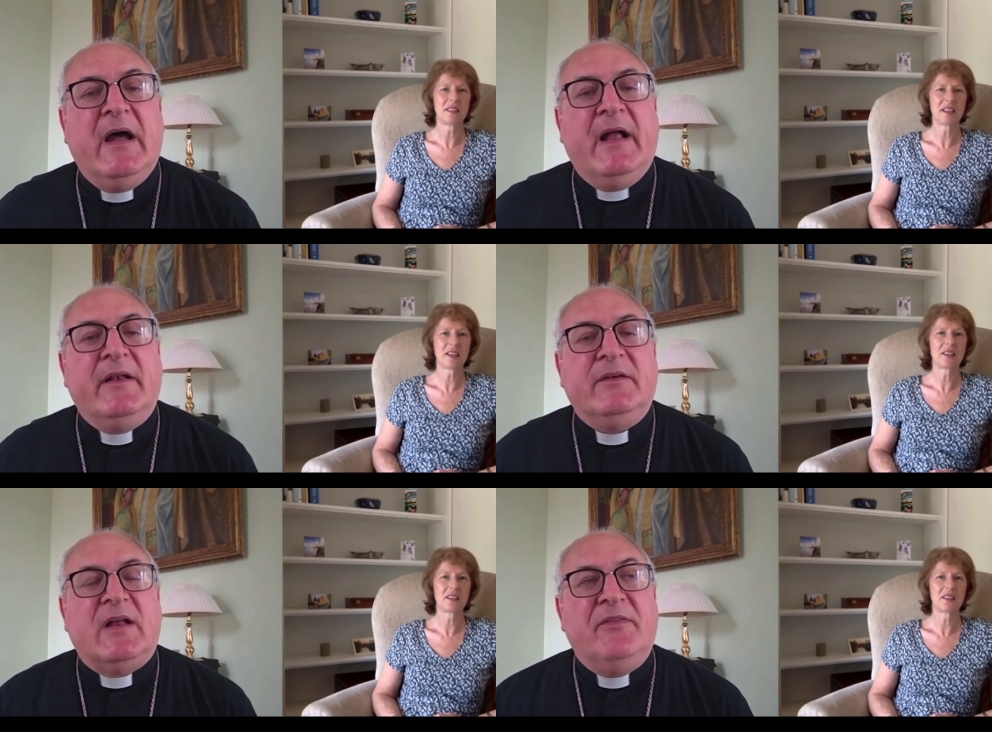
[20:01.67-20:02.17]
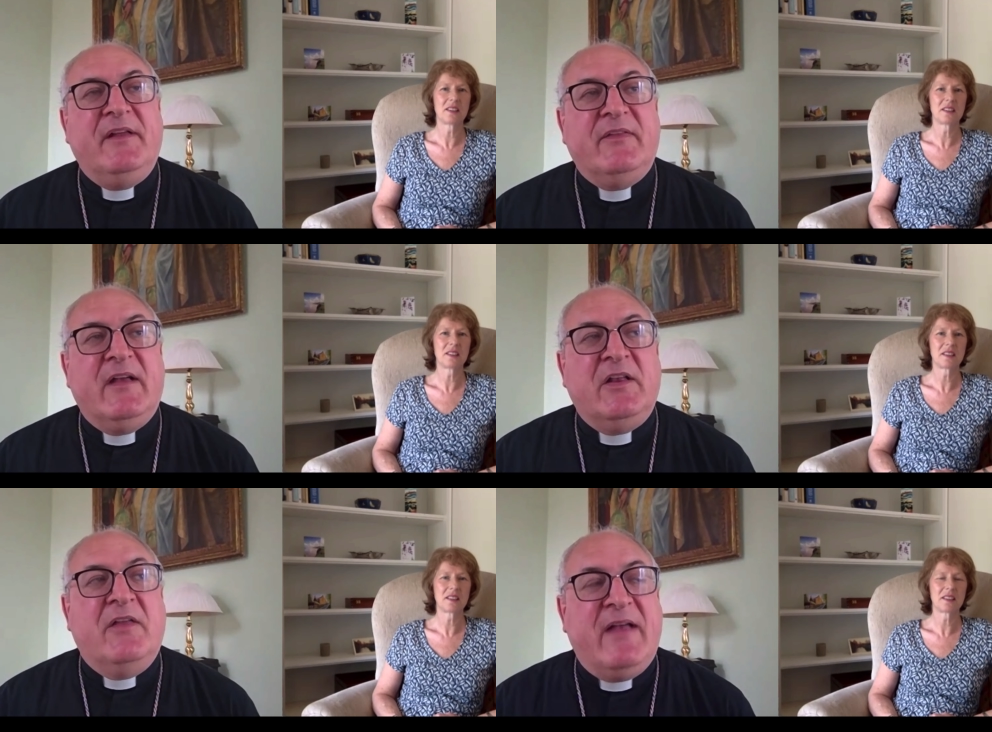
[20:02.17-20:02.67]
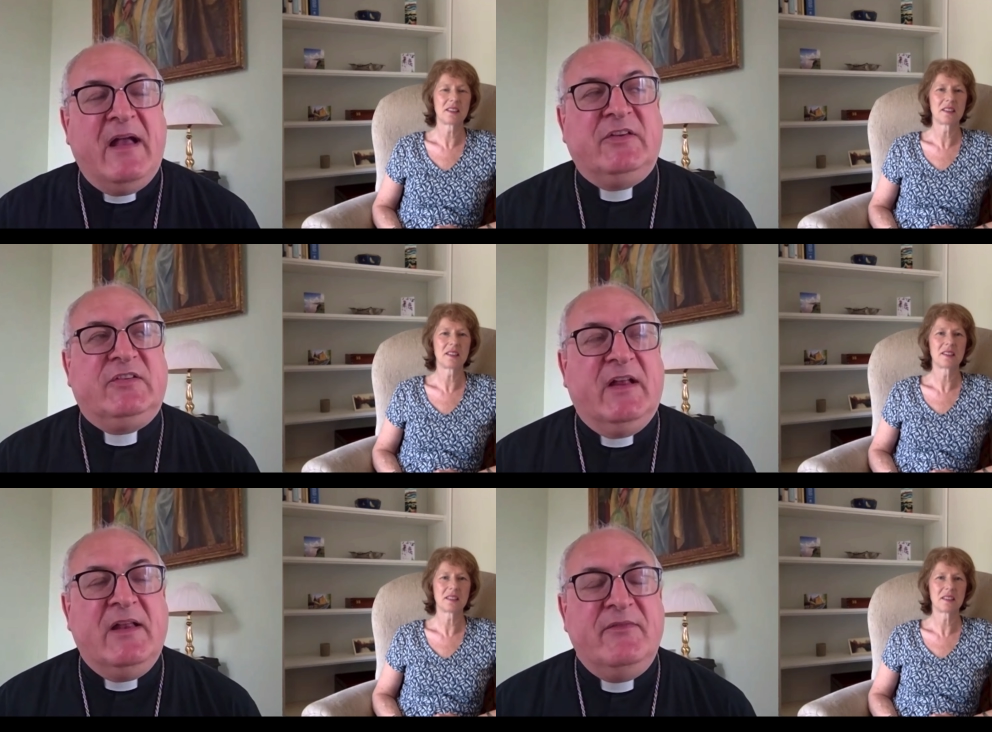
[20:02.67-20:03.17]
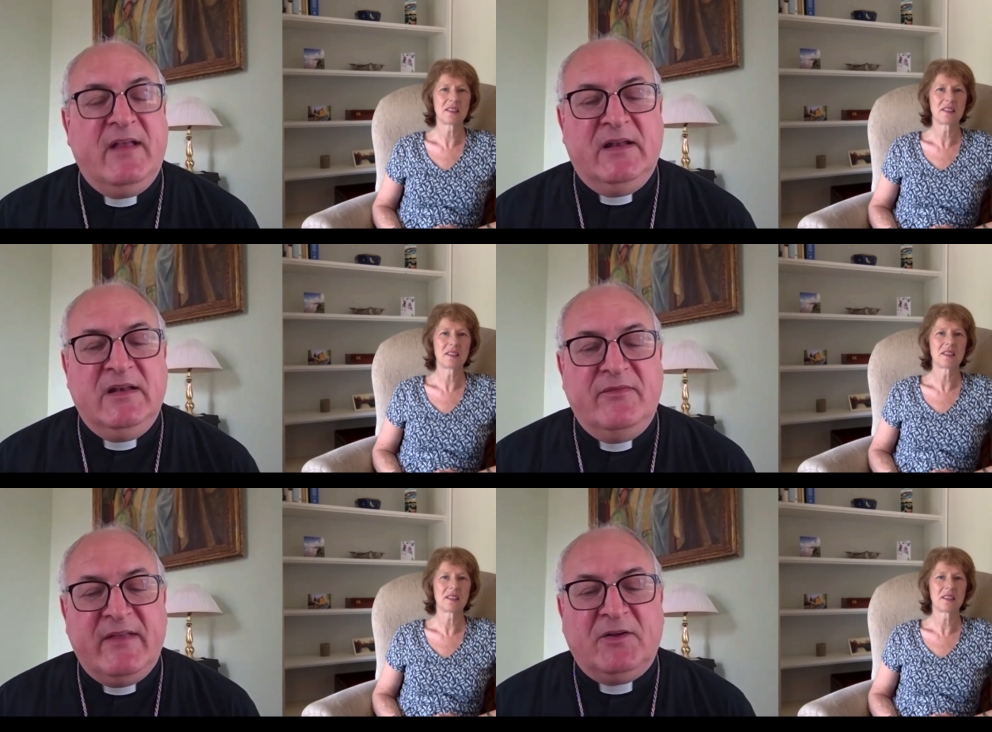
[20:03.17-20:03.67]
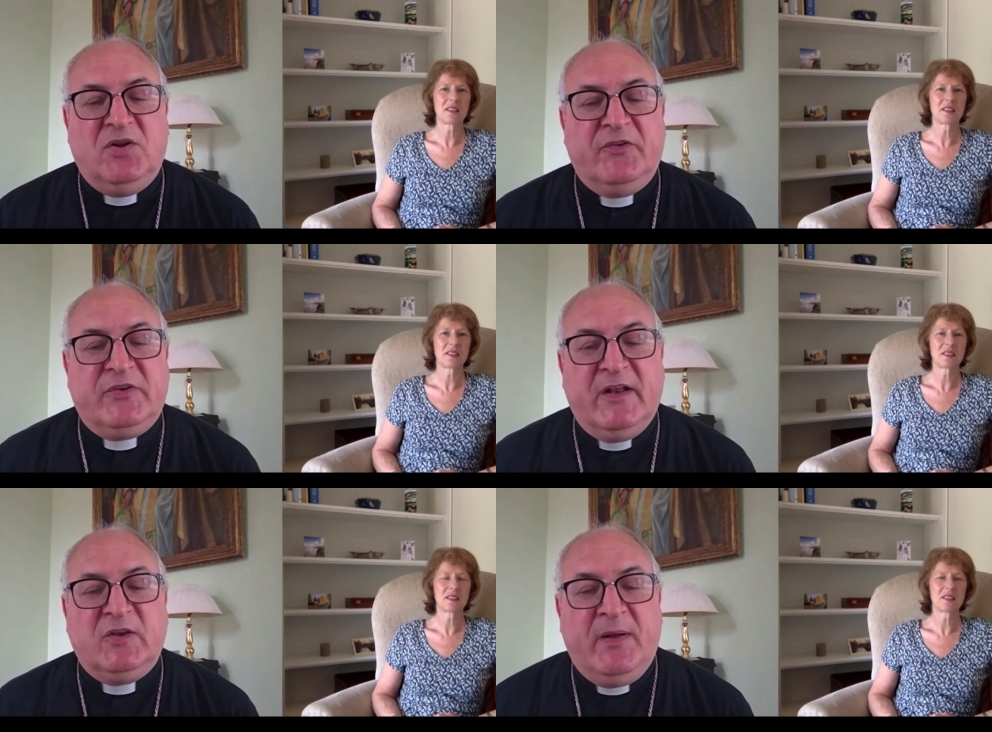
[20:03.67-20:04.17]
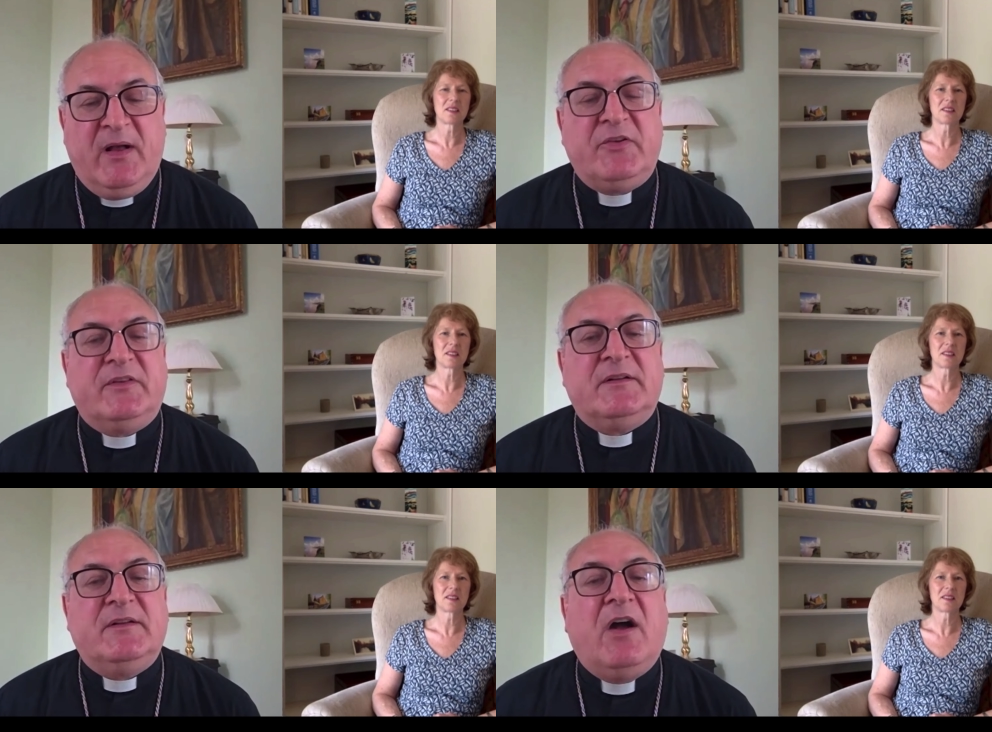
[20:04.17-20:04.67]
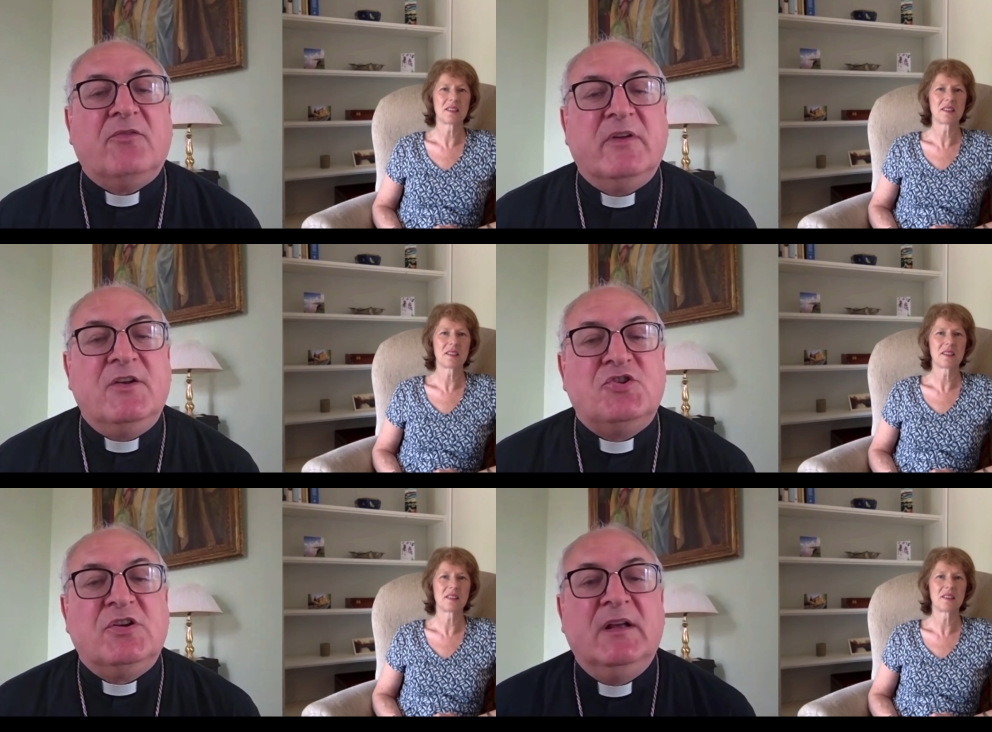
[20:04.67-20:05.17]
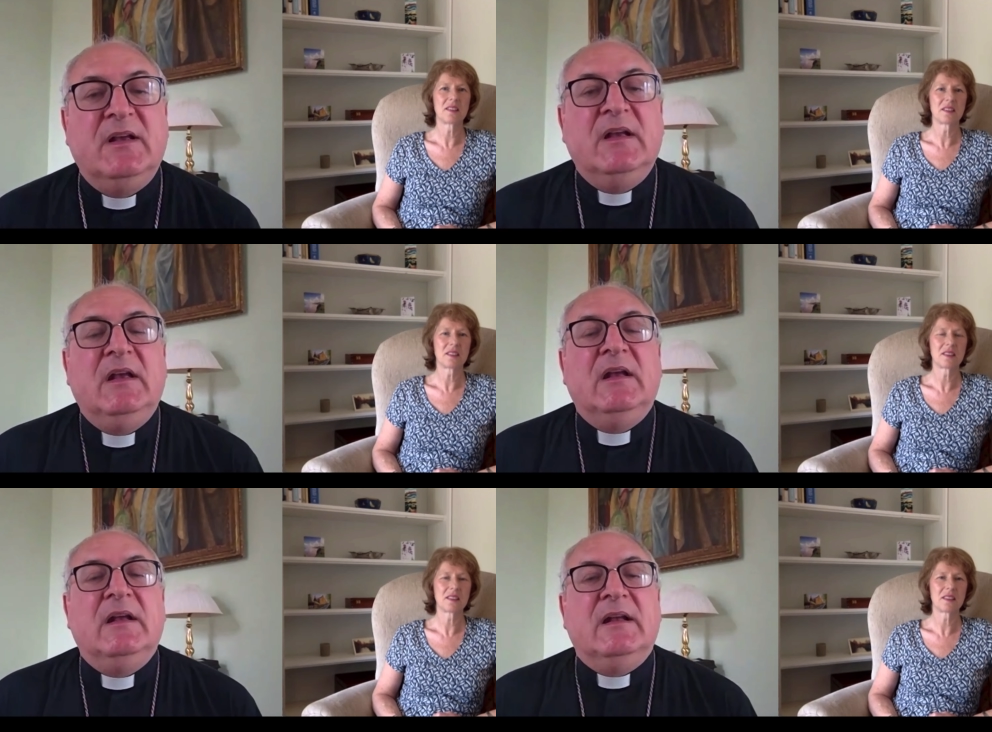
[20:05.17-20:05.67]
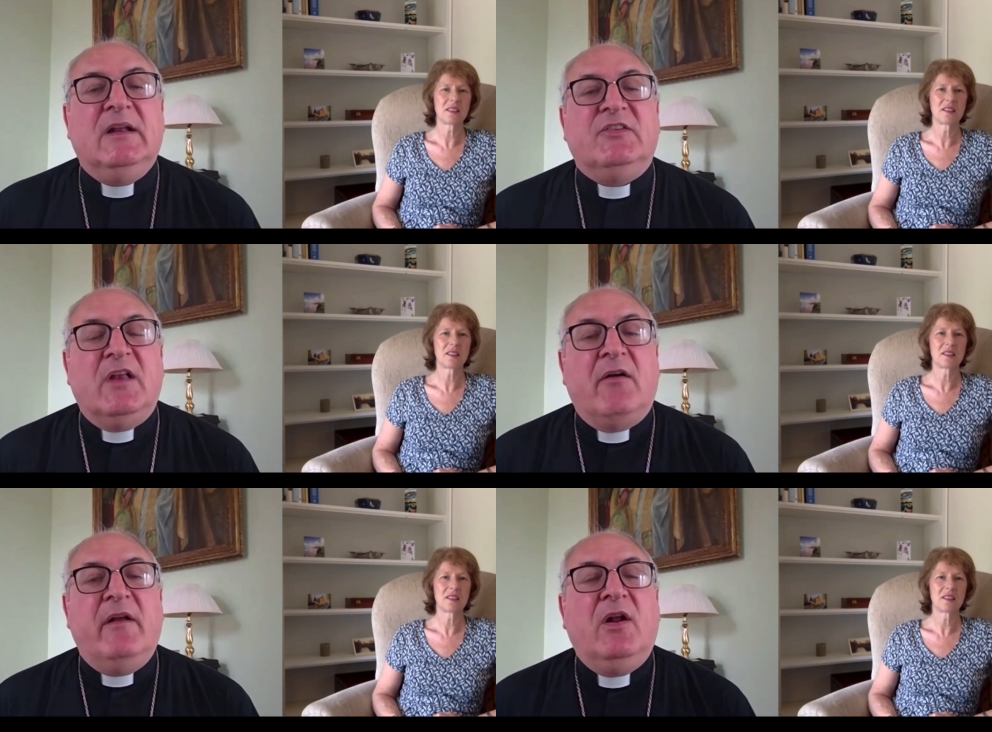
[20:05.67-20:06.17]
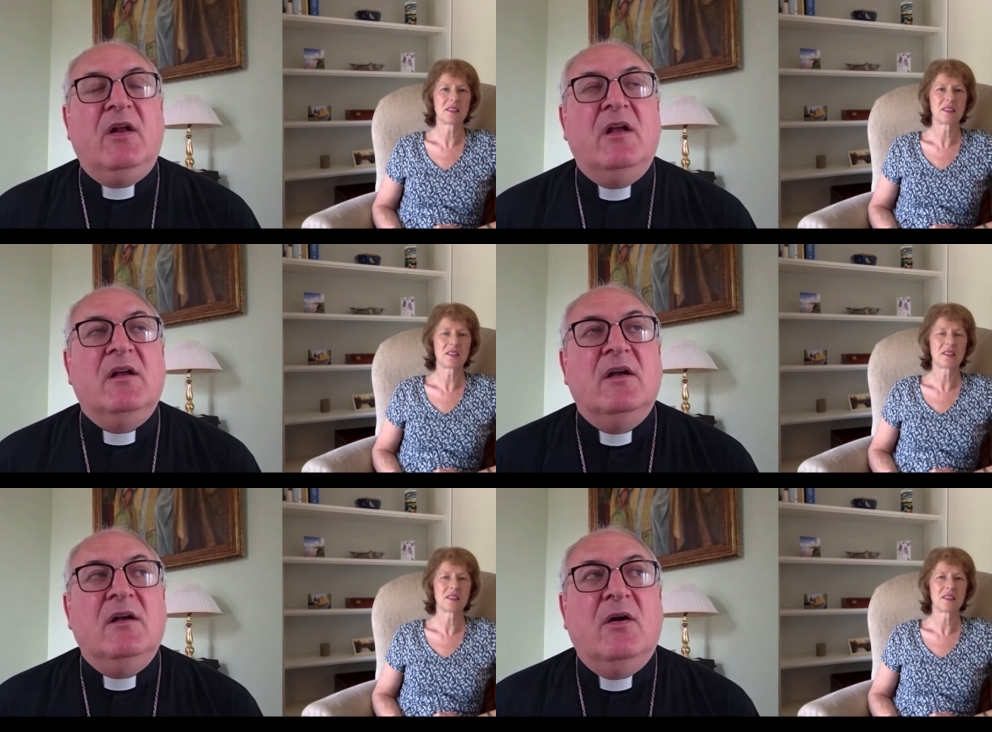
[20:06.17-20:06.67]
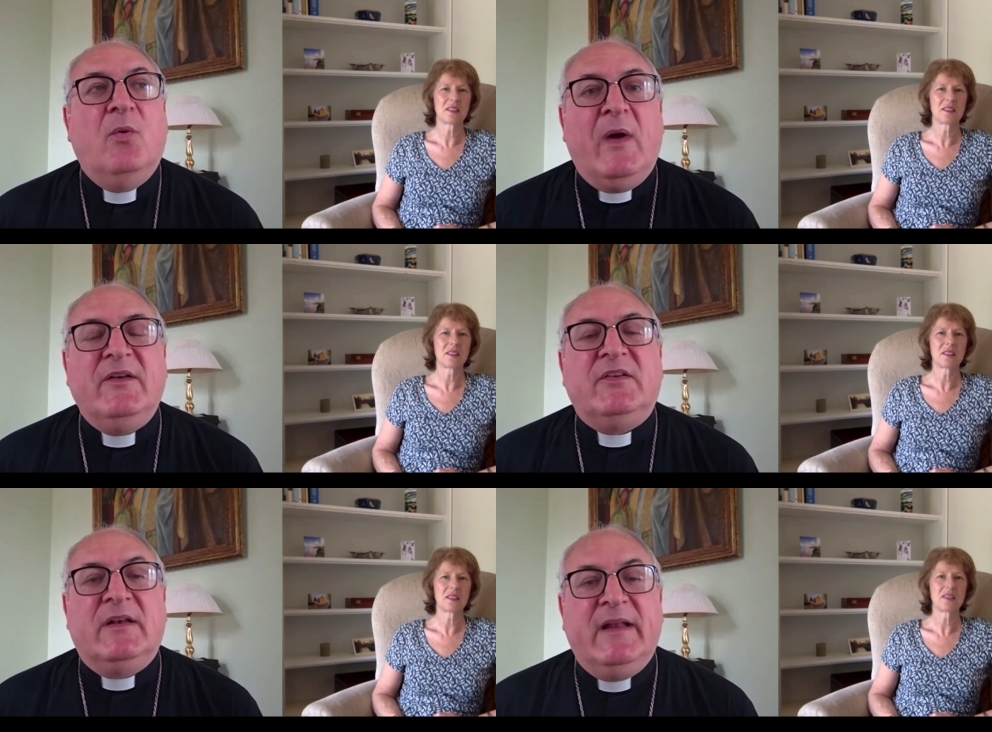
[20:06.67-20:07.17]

Speaker 1: and i think that in that sense in that, in that context part of the courage is knowing when to